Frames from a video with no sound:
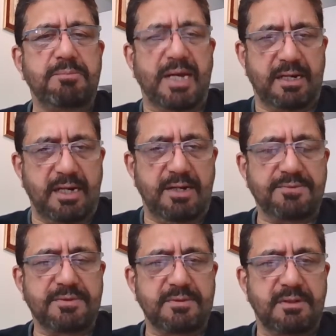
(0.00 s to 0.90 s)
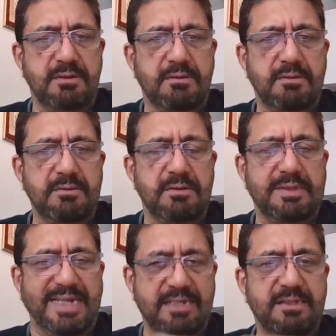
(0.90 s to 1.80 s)
paragraphs
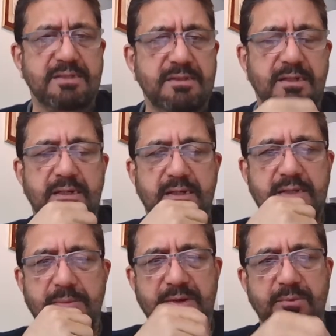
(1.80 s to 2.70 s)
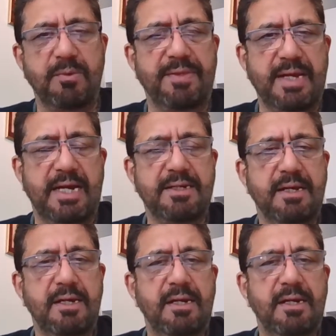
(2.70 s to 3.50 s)
or text coming with that.